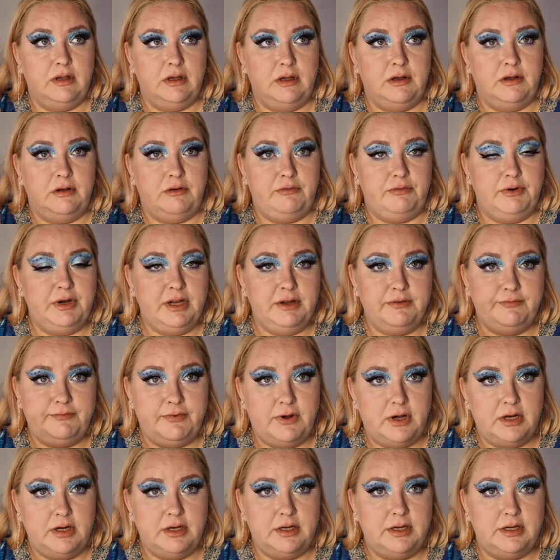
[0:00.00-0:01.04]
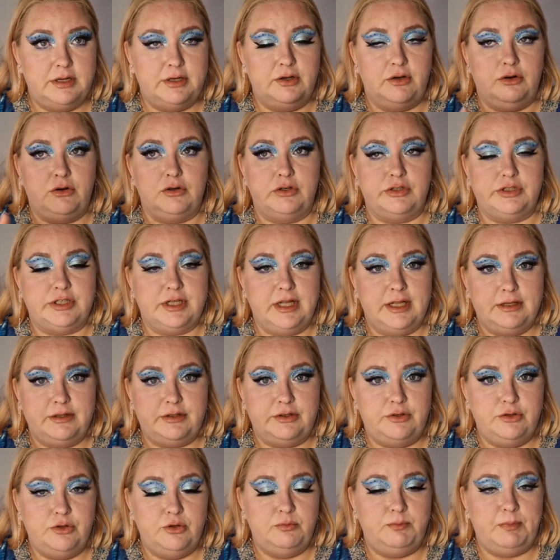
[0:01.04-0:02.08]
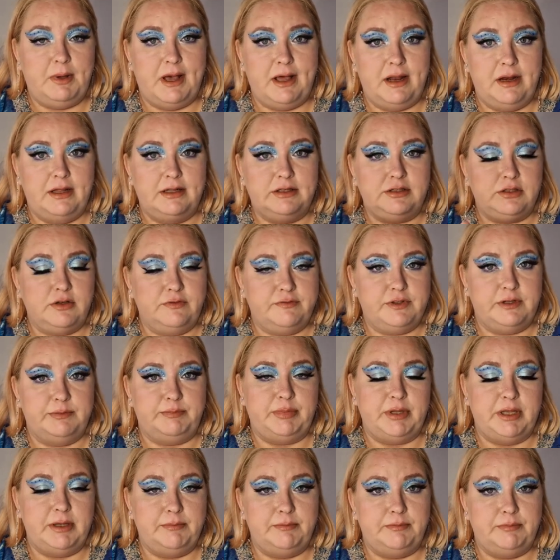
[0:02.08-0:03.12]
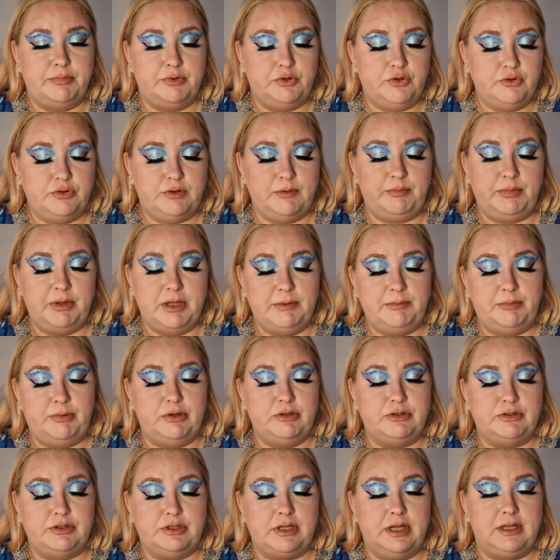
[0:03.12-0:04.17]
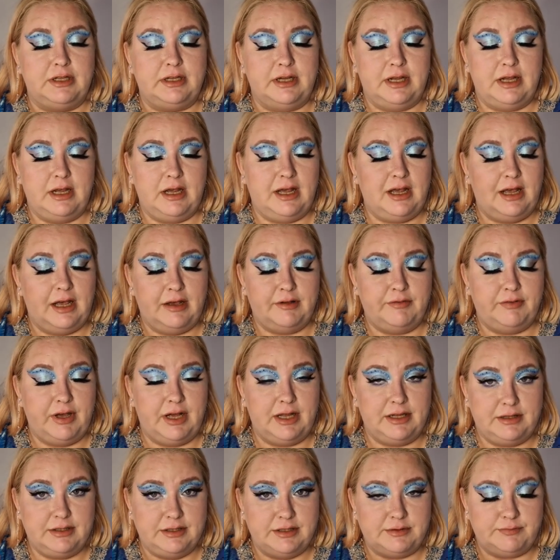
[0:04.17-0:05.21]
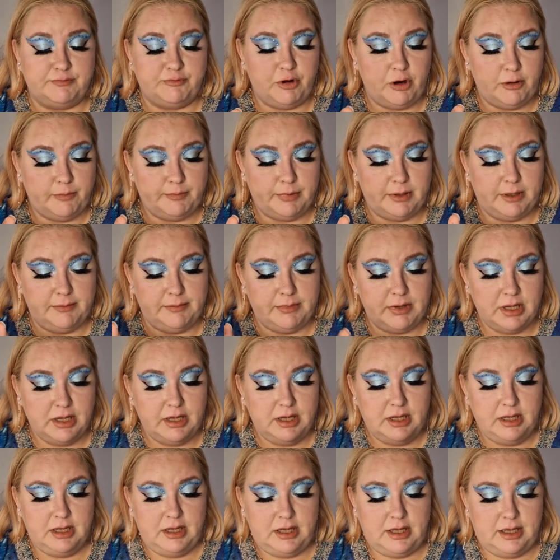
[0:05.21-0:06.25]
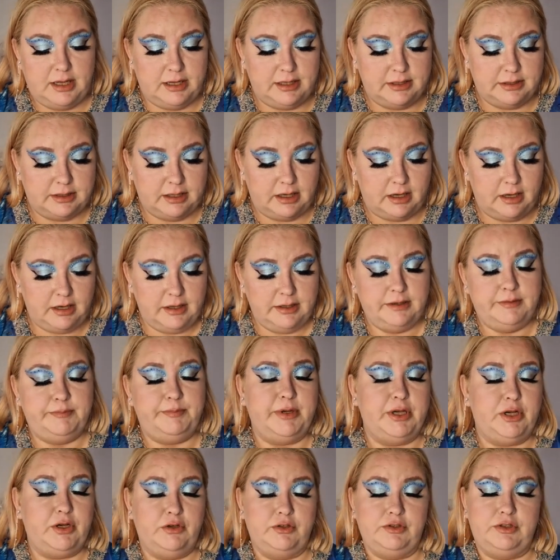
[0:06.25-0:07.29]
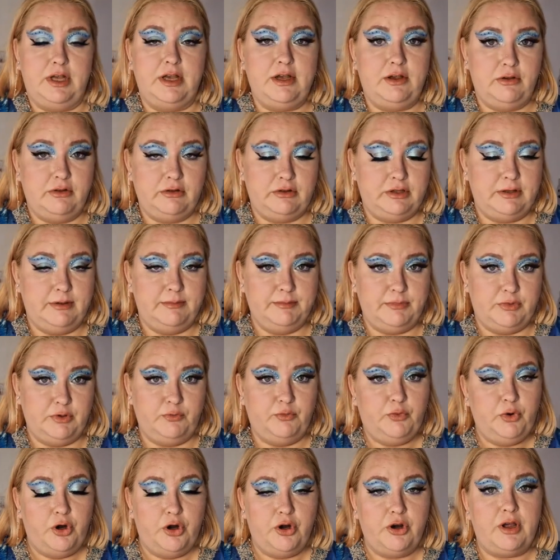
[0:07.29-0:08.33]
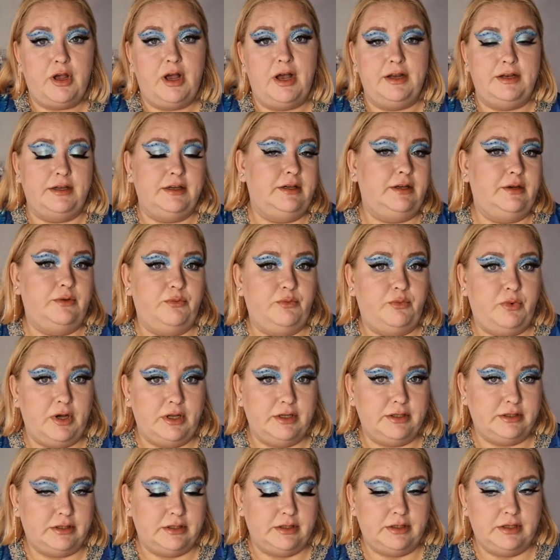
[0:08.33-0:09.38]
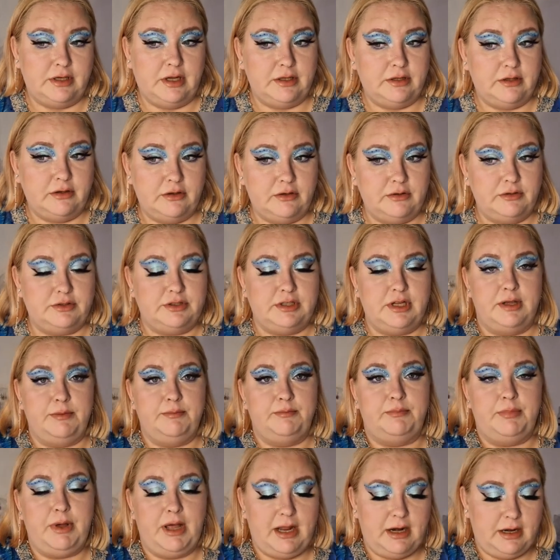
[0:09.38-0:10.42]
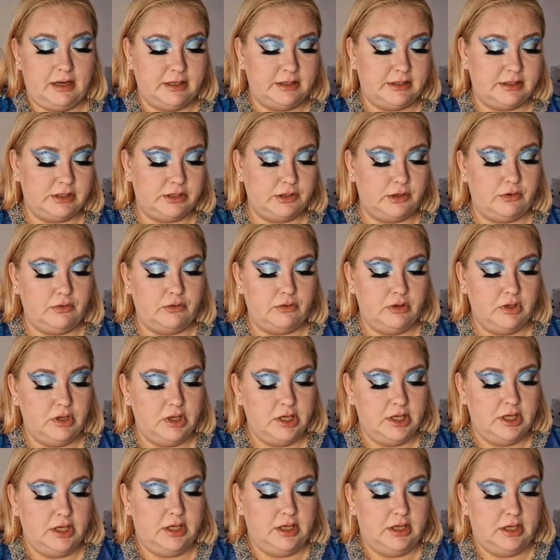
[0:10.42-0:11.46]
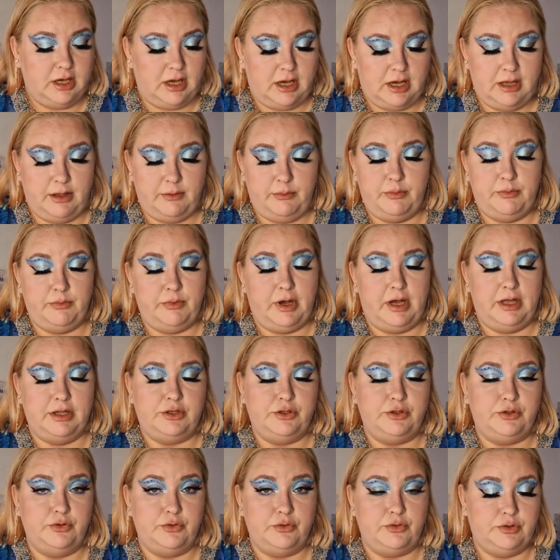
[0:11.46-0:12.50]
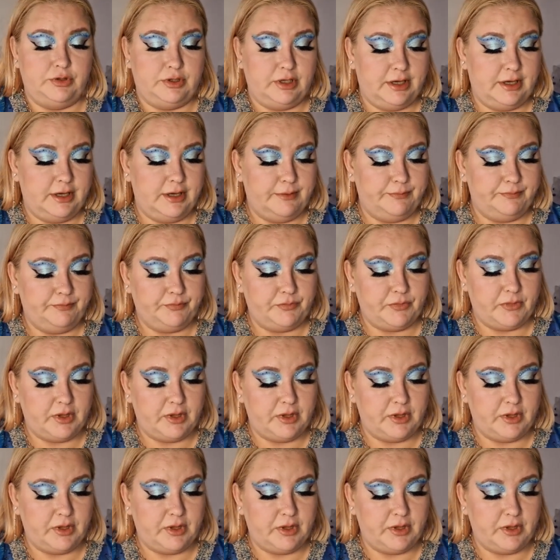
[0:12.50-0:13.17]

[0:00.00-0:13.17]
refunded or sent new palettes of to the people that have had this problem, and because I got them to work, I didn't want another same palette, so I took the